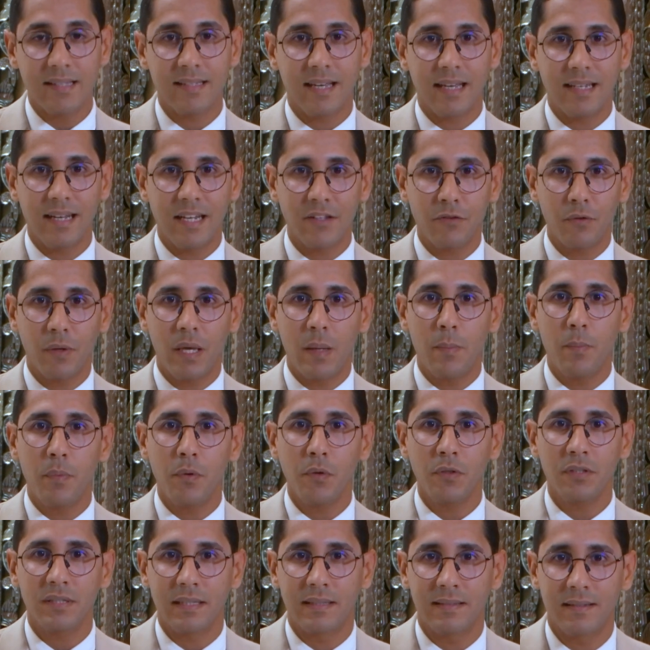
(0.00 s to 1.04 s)
another
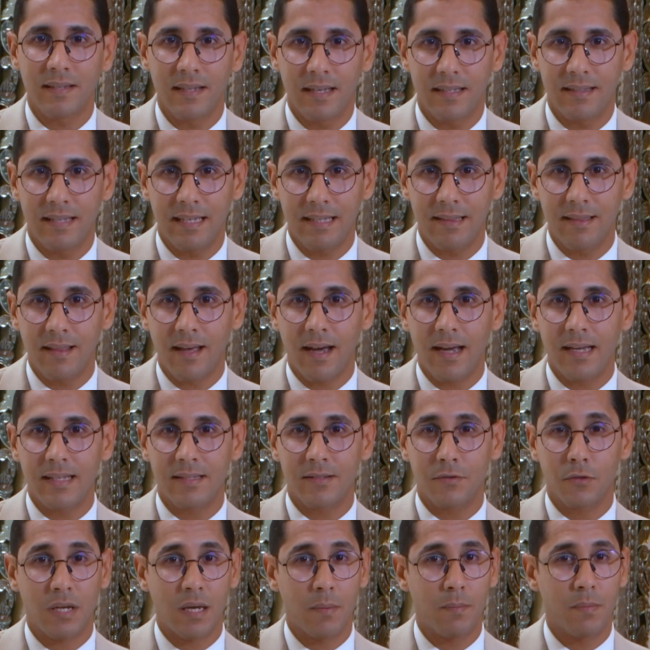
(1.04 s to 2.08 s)
important deadlines
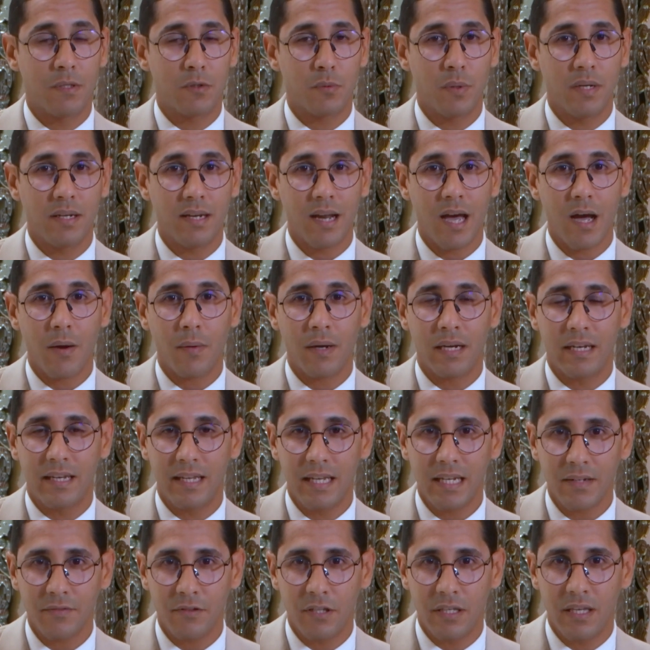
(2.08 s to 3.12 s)
to come between now and the
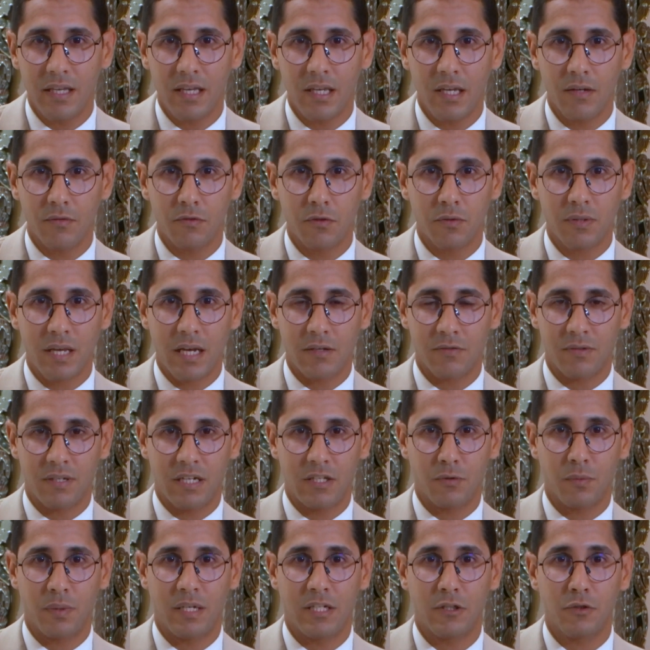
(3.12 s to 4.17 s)
end of the year of
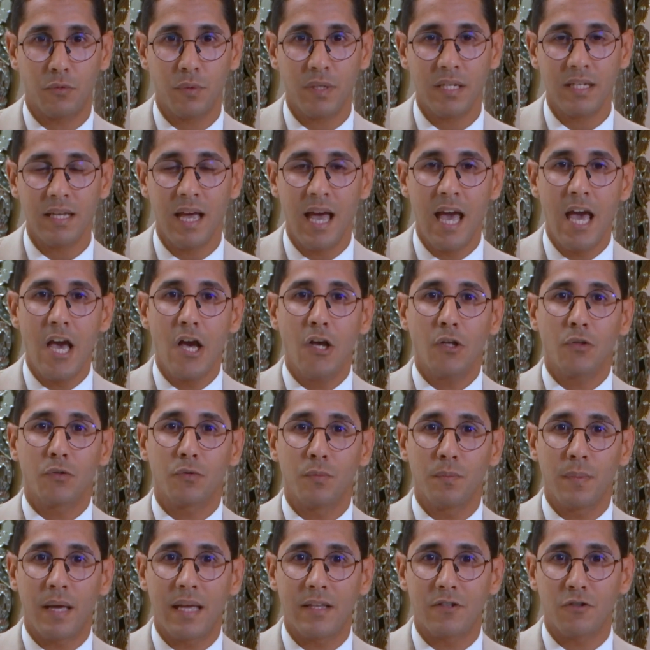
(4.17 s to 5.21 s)
2023
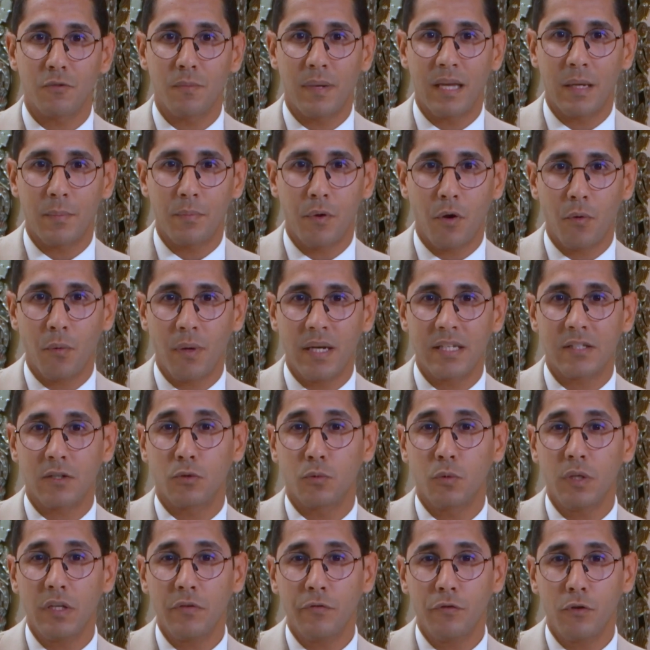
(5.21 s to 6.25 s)
to make progress on
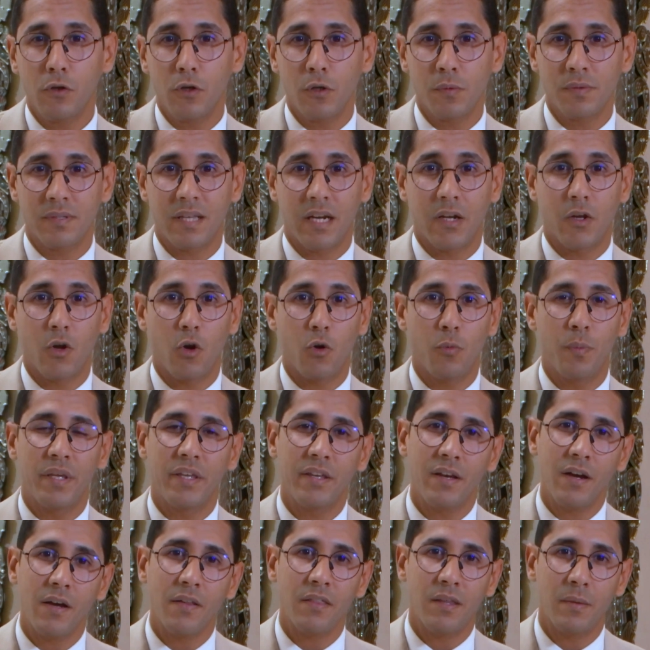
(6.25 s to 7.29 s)
reforms that go
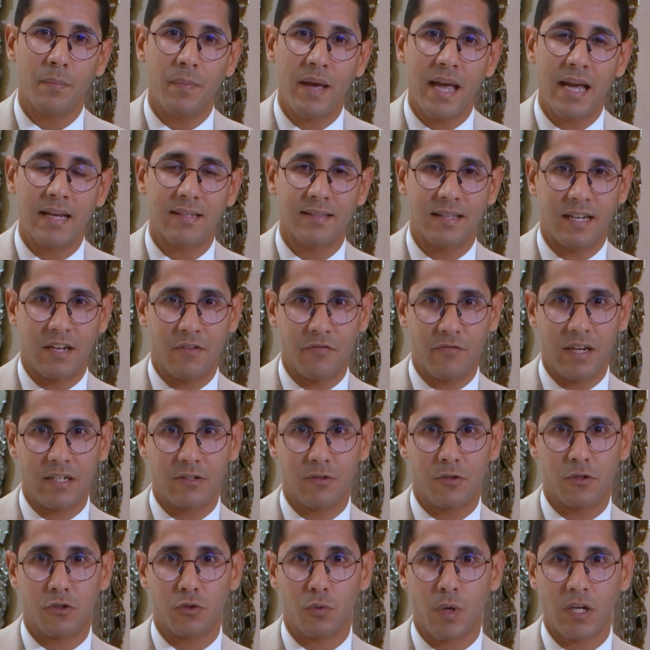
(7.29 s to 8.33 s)
beyond the banks and affect
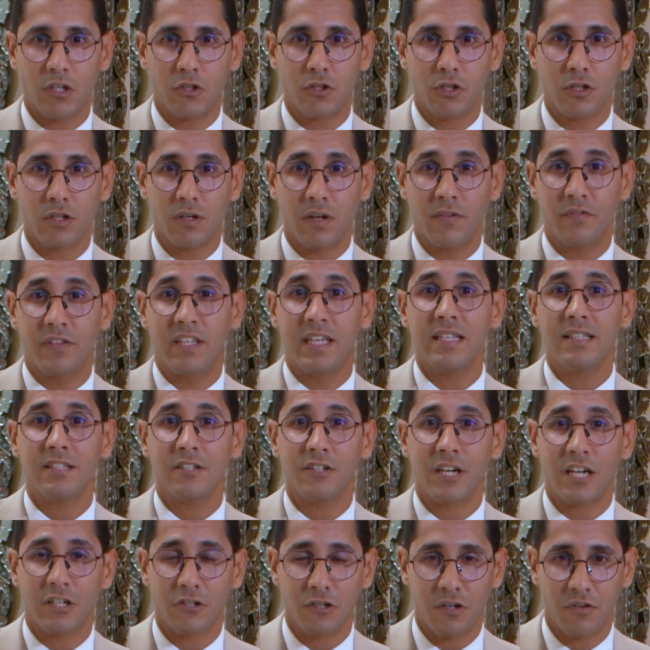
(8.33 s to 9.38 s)
the structure of the
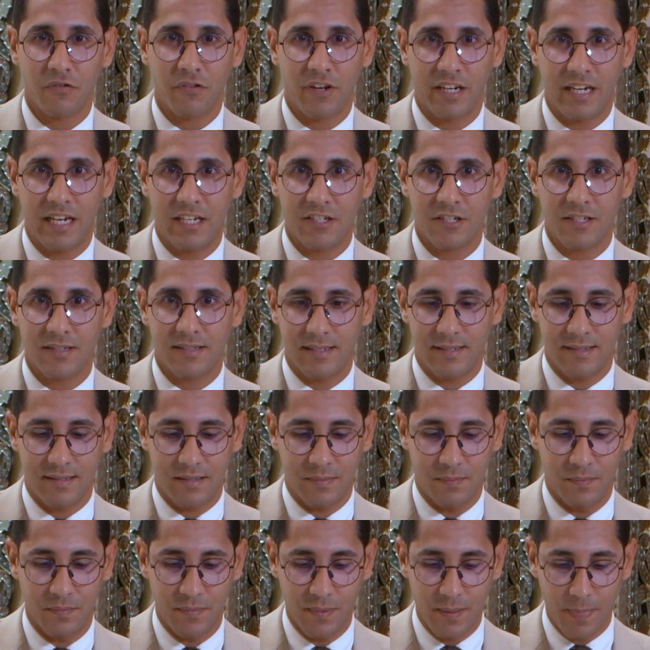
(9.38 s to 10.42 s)
international financial system.